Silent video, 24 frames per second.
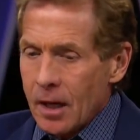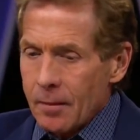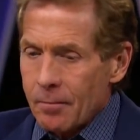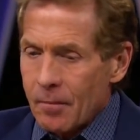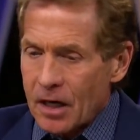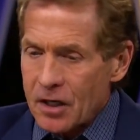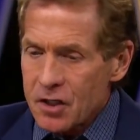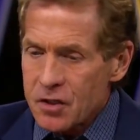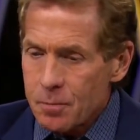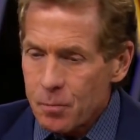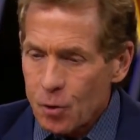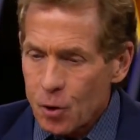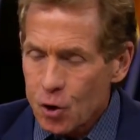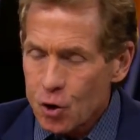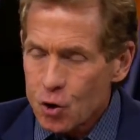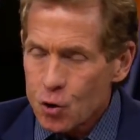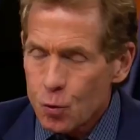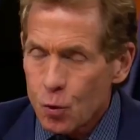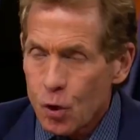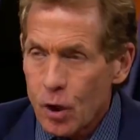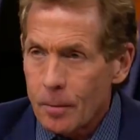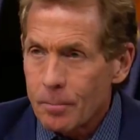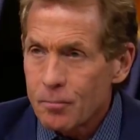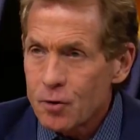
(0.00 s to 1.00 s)
My Spurs
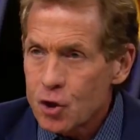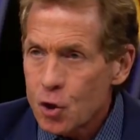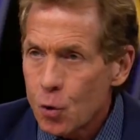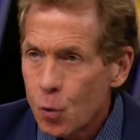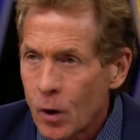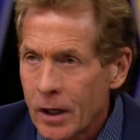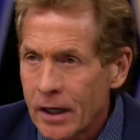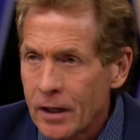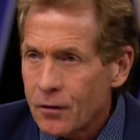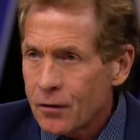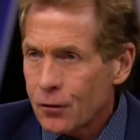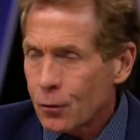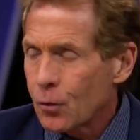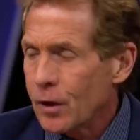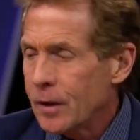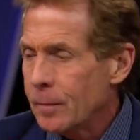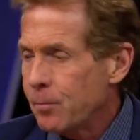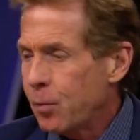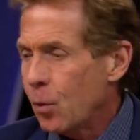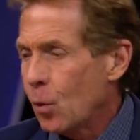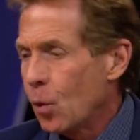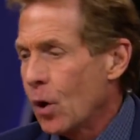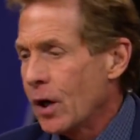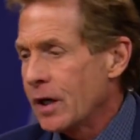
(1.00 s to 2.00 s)
were up 23
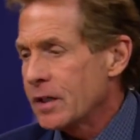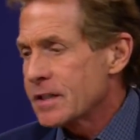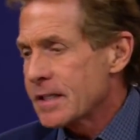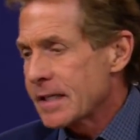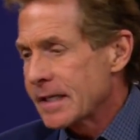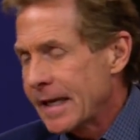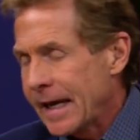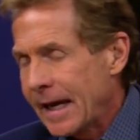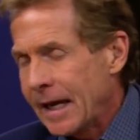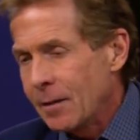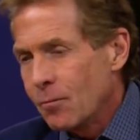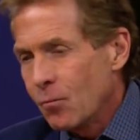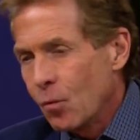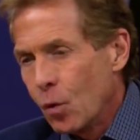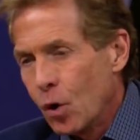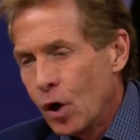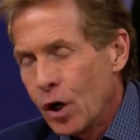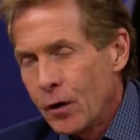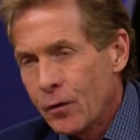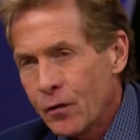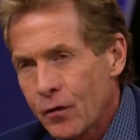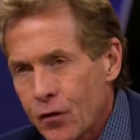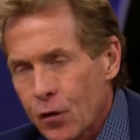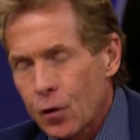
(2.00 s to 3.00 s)
points, game
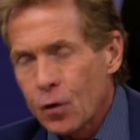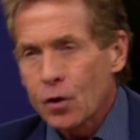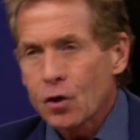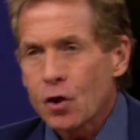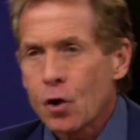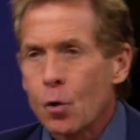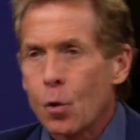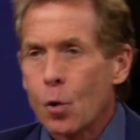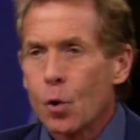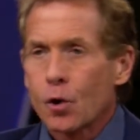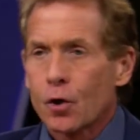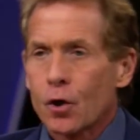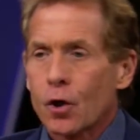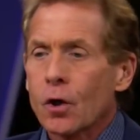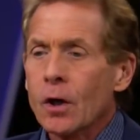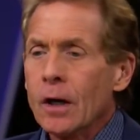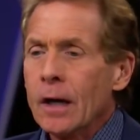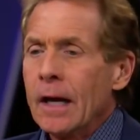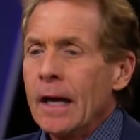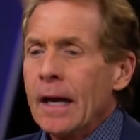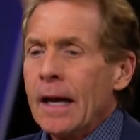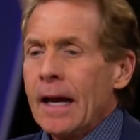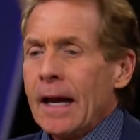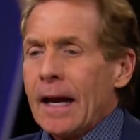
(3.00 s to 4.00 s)
one, third quarter,
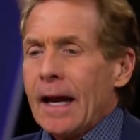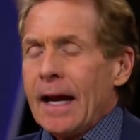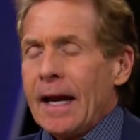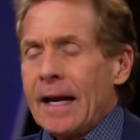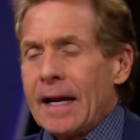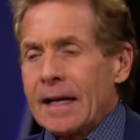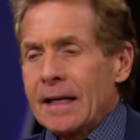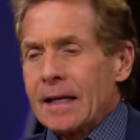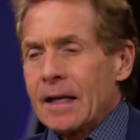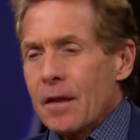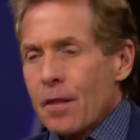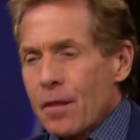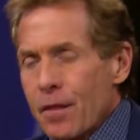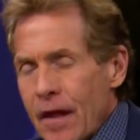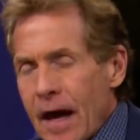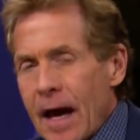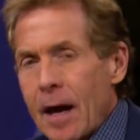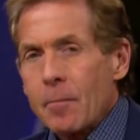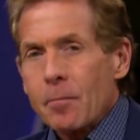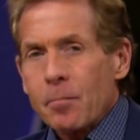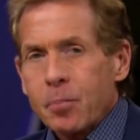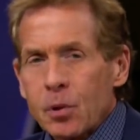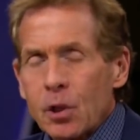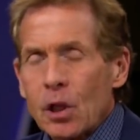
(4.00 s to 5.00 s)
and
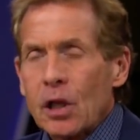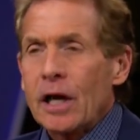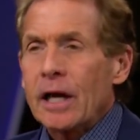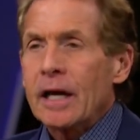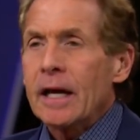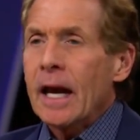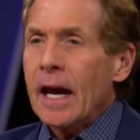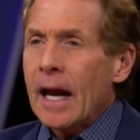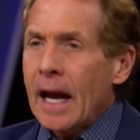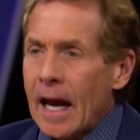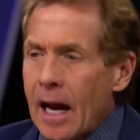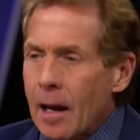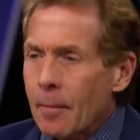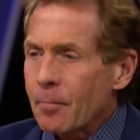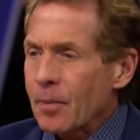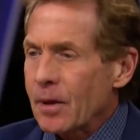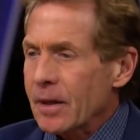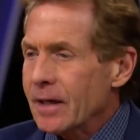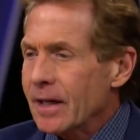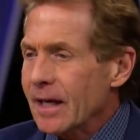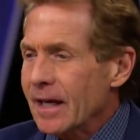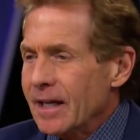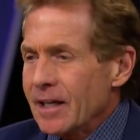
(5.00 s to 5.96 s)
that play happened.